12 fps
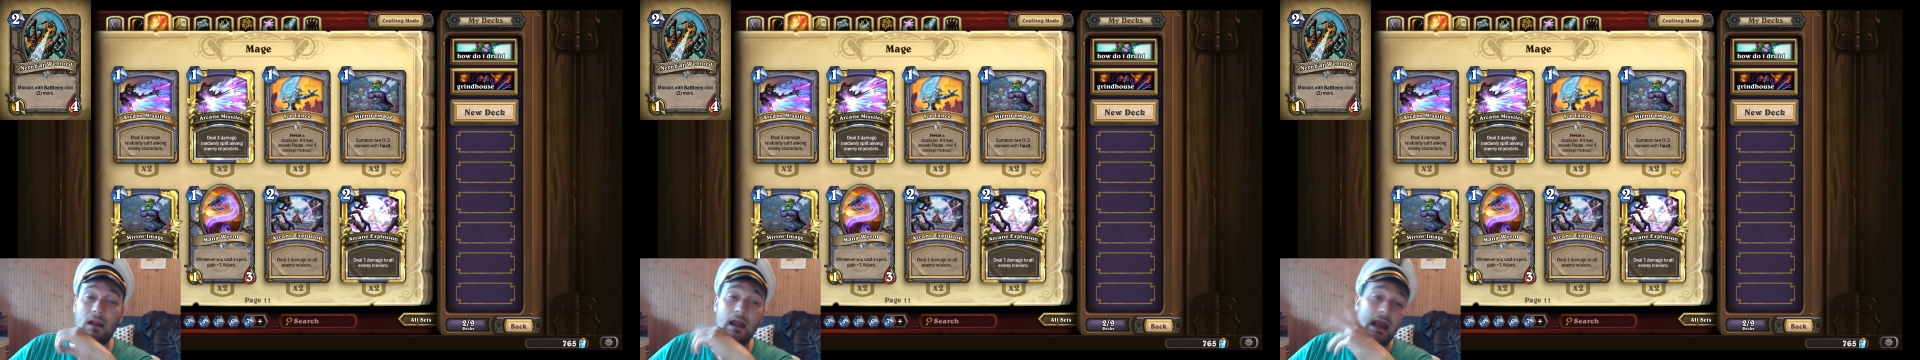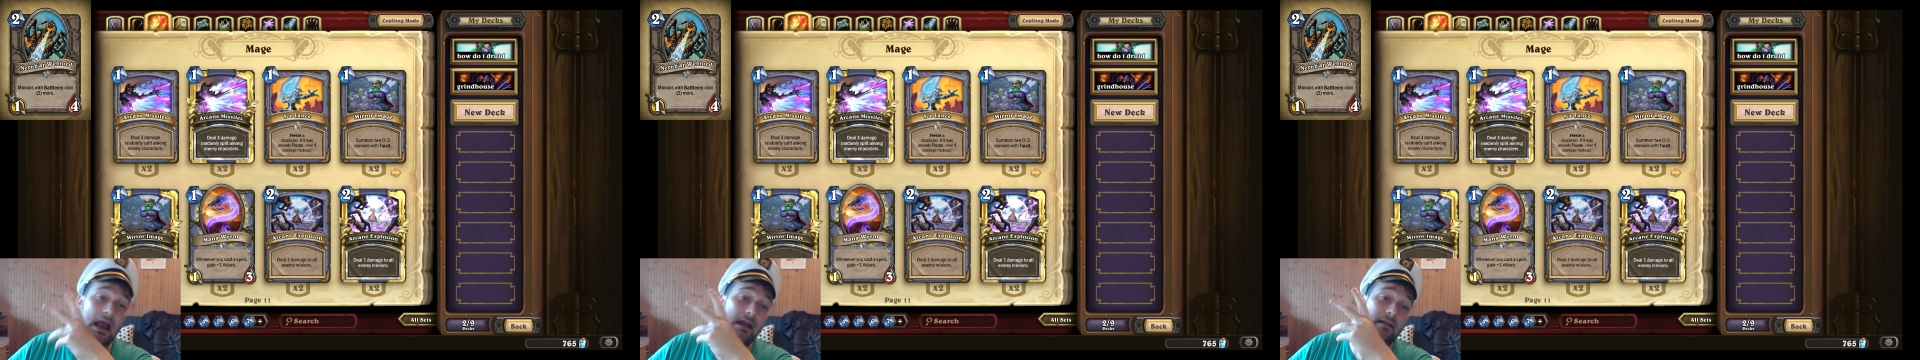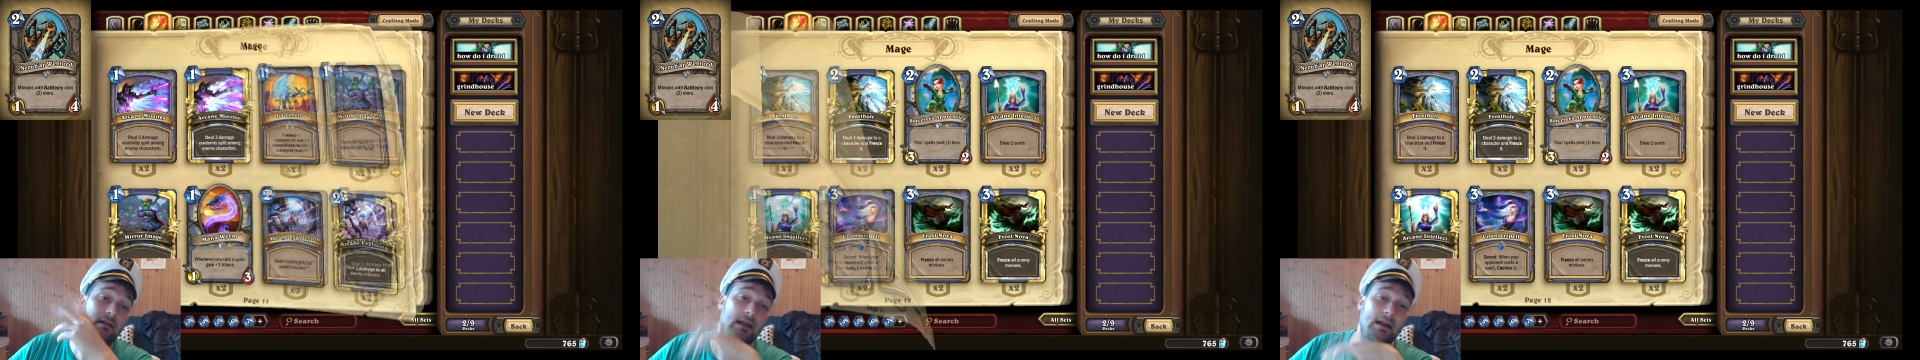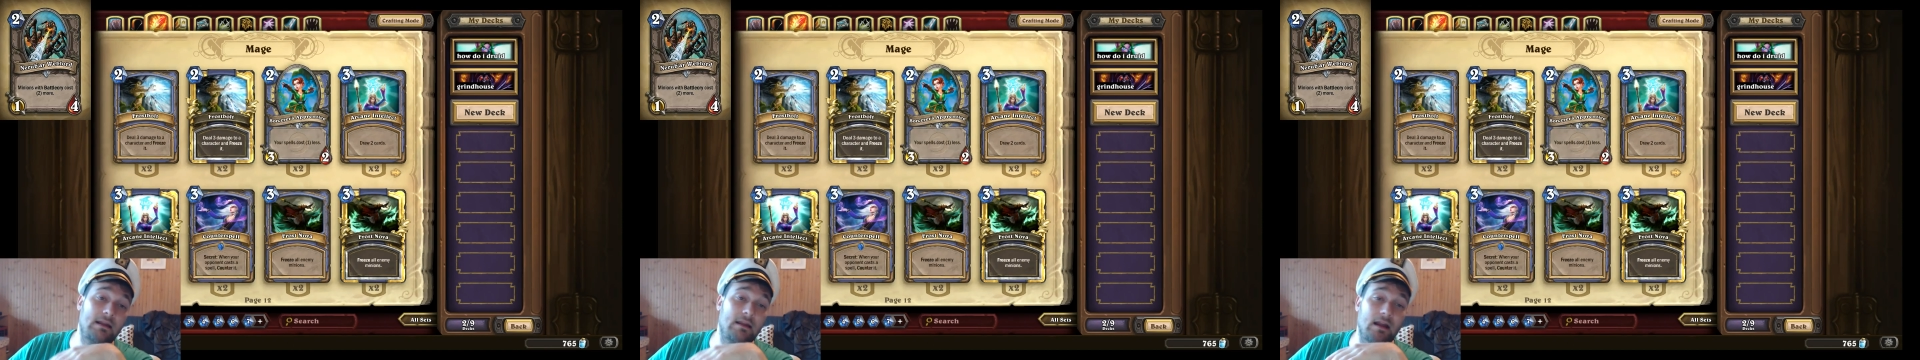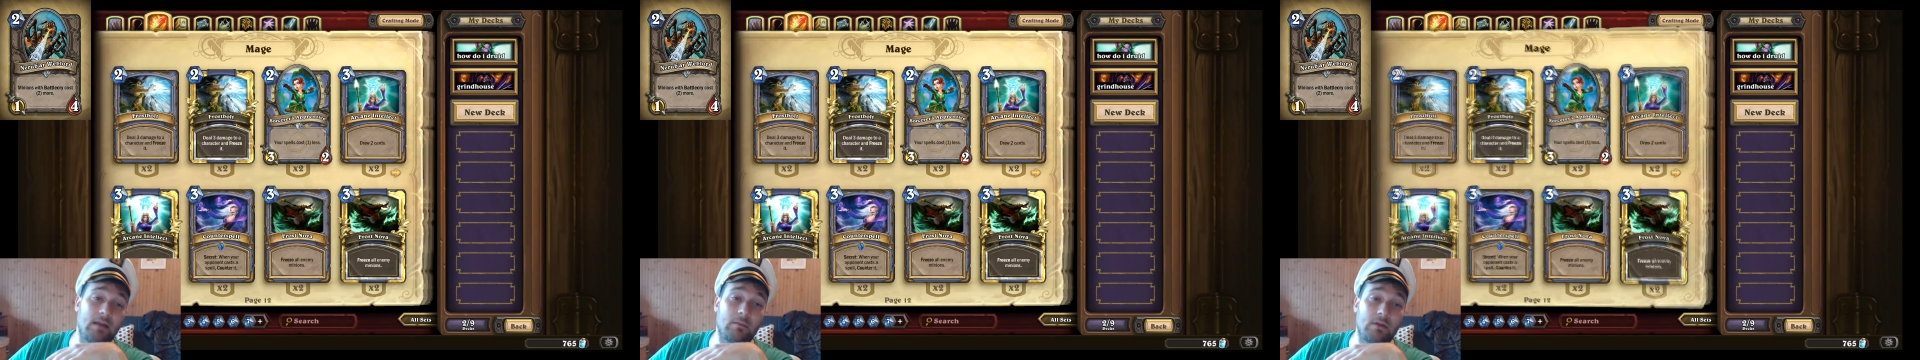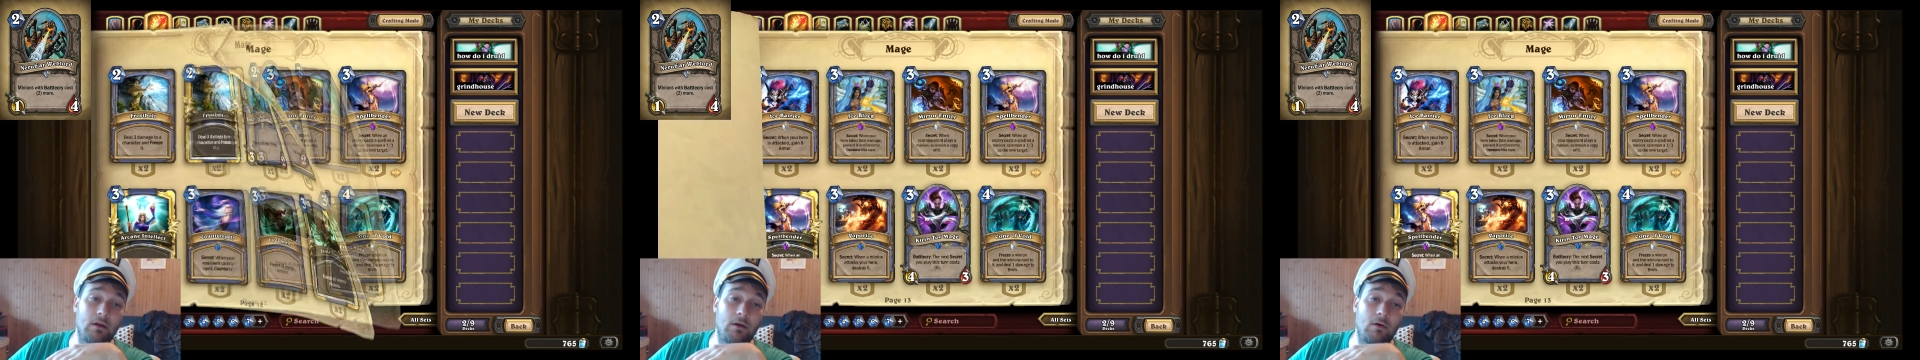And in the late game,
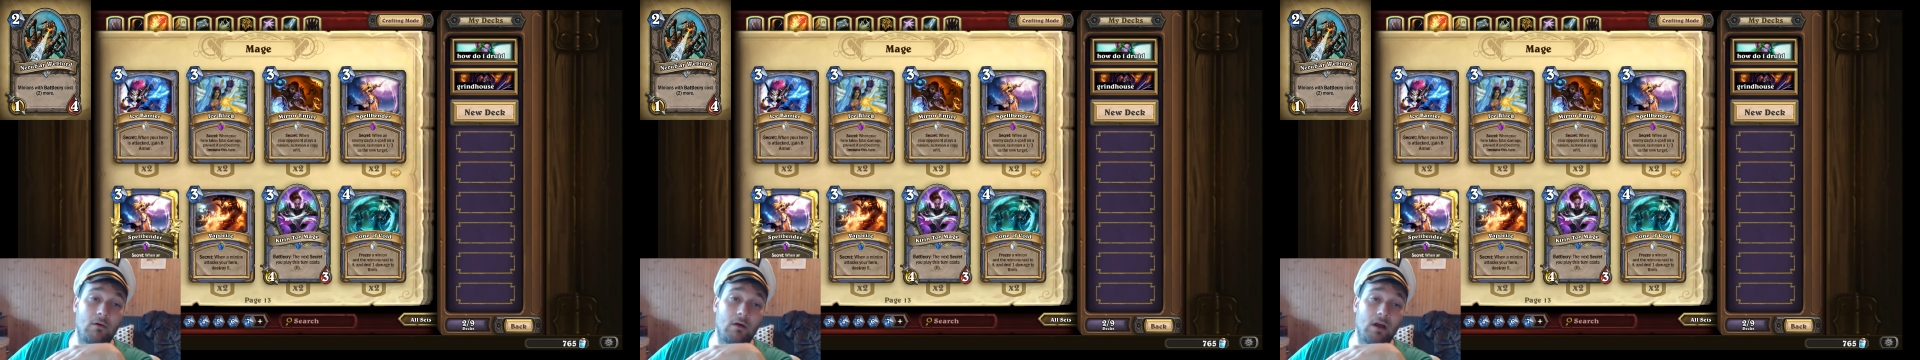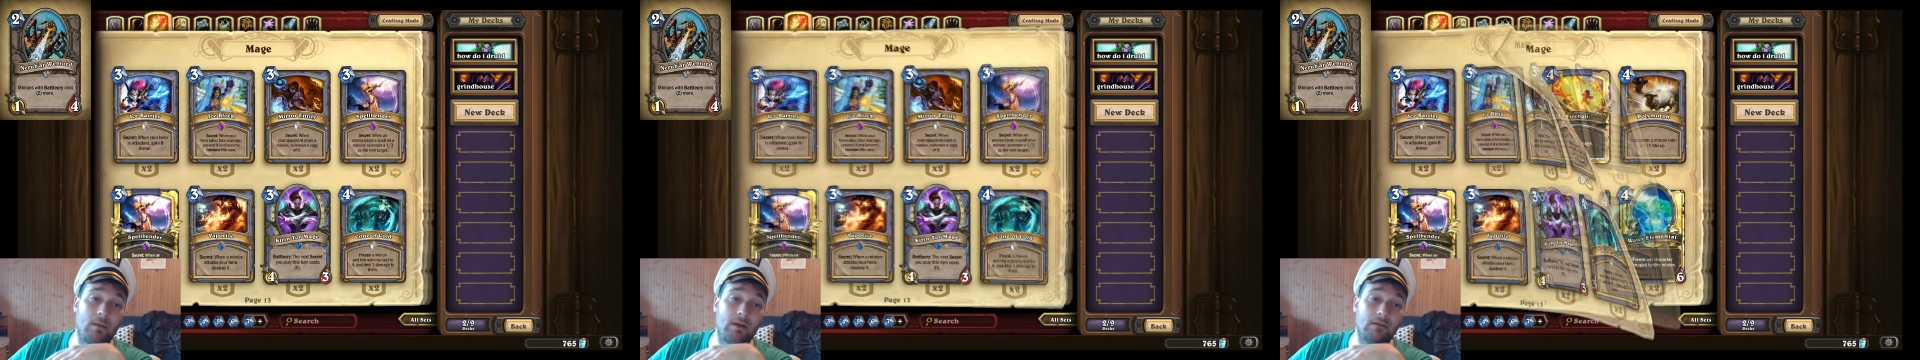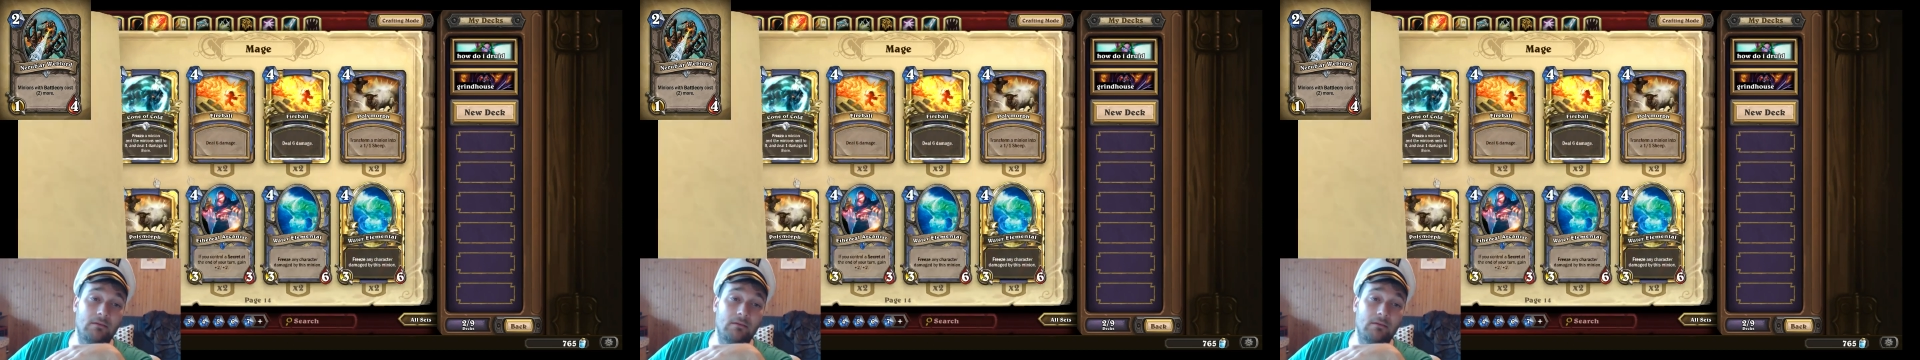you know, I mean,